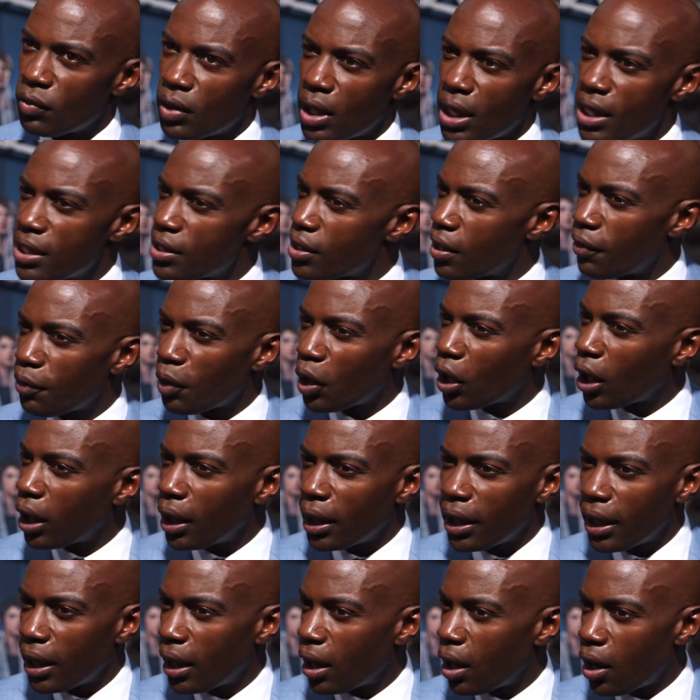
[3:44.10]
there's a
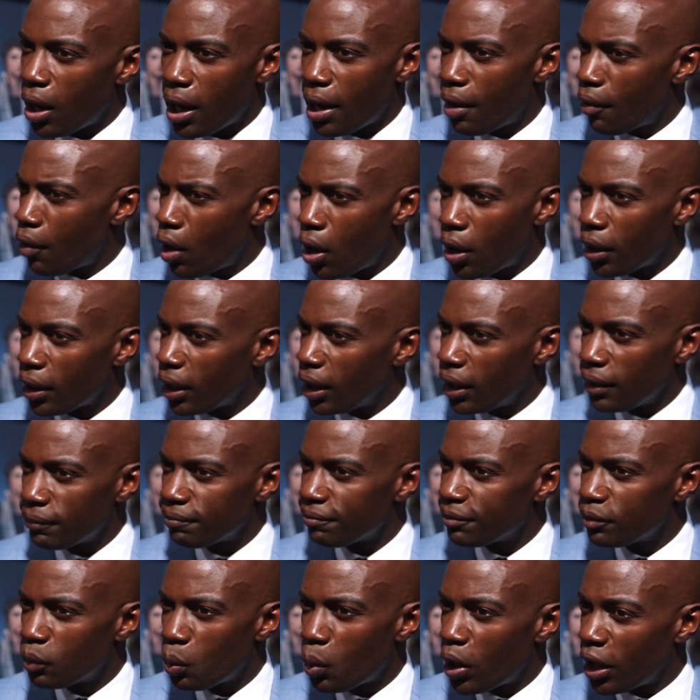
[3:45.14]
clear hierarchy
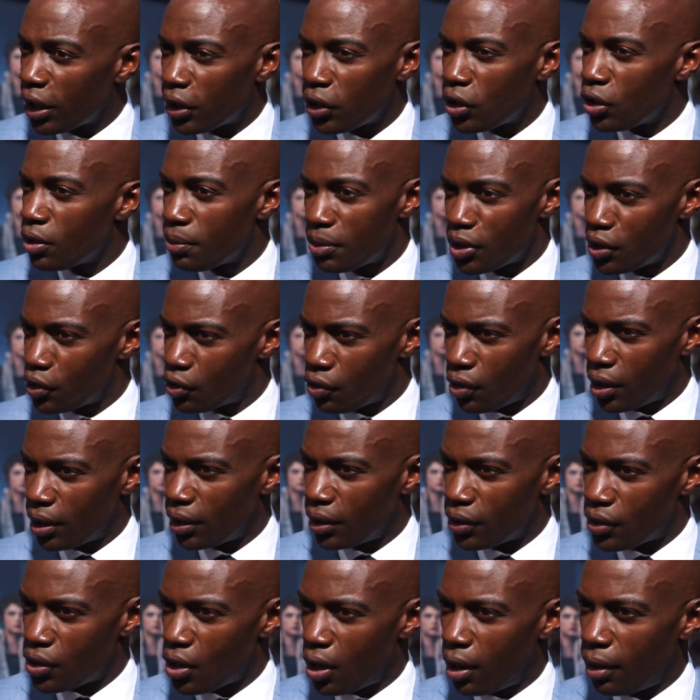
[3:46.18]
where humans are at
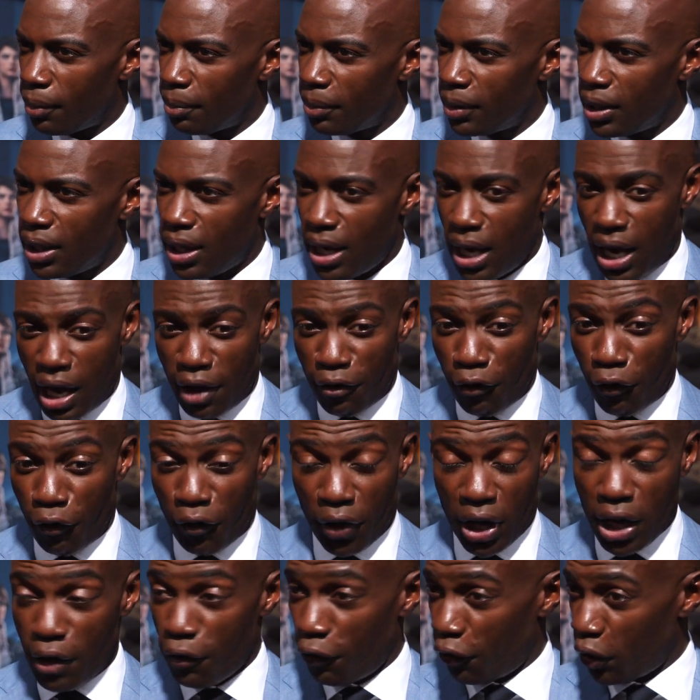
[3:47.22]
the top and
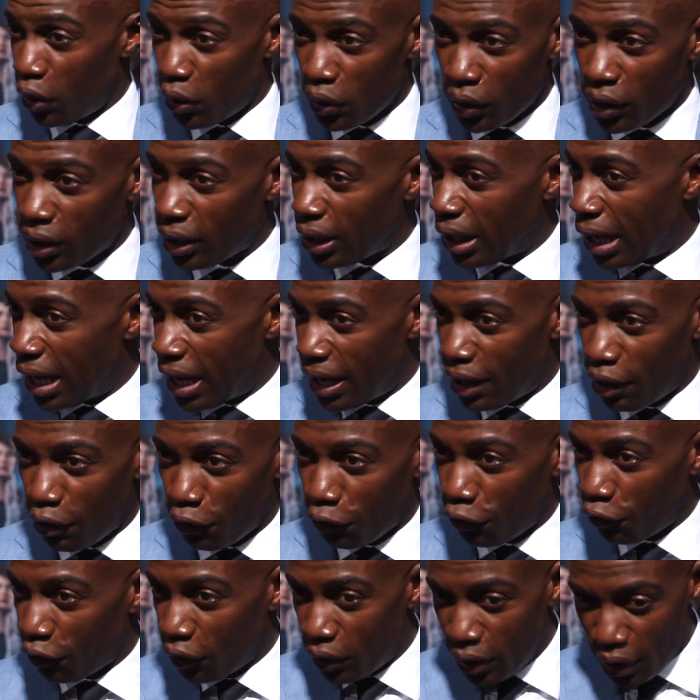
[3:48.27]
Fey folk kind of